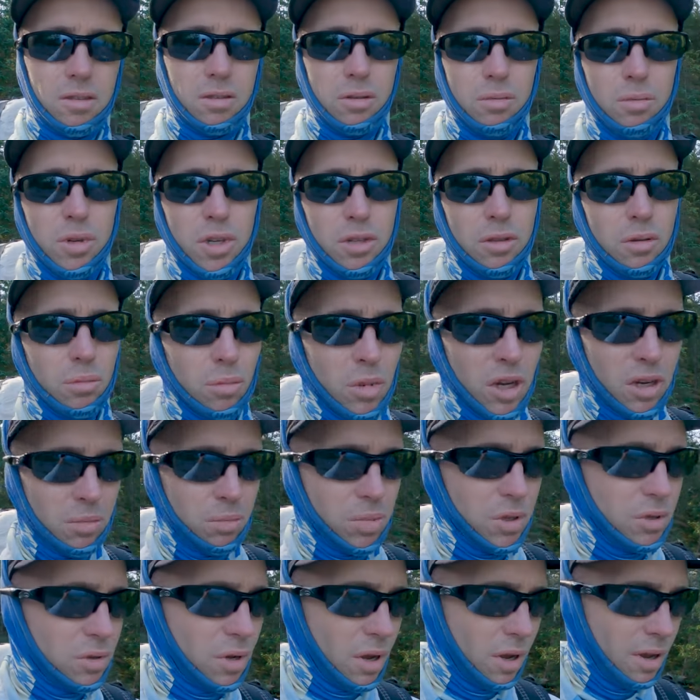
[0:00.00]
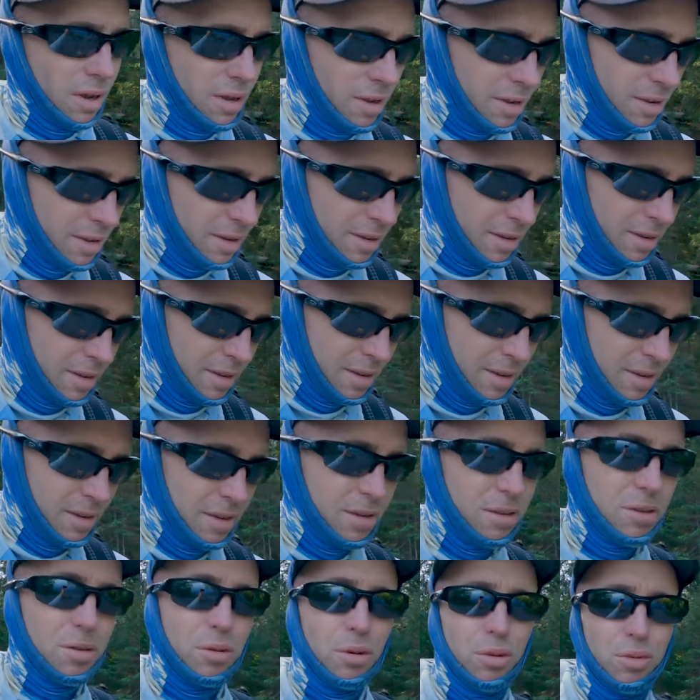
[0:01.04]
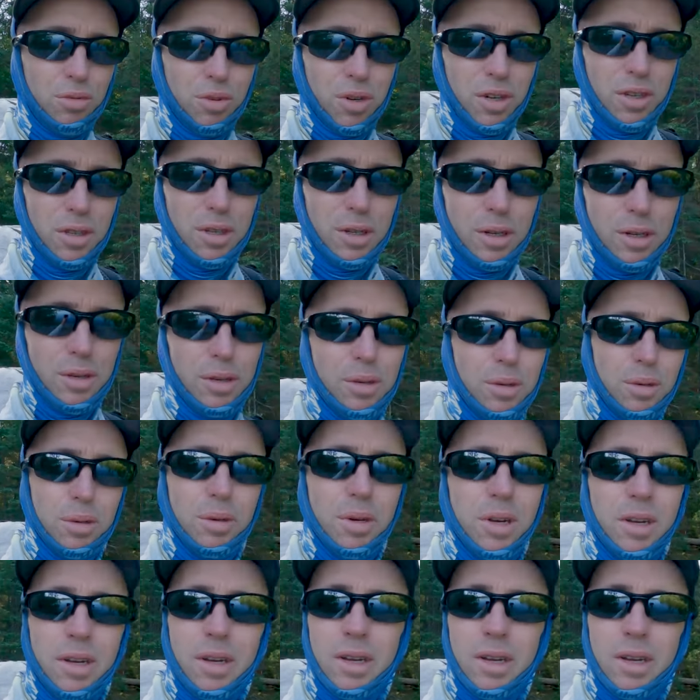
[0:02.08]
Too bad the map is over at the canoe.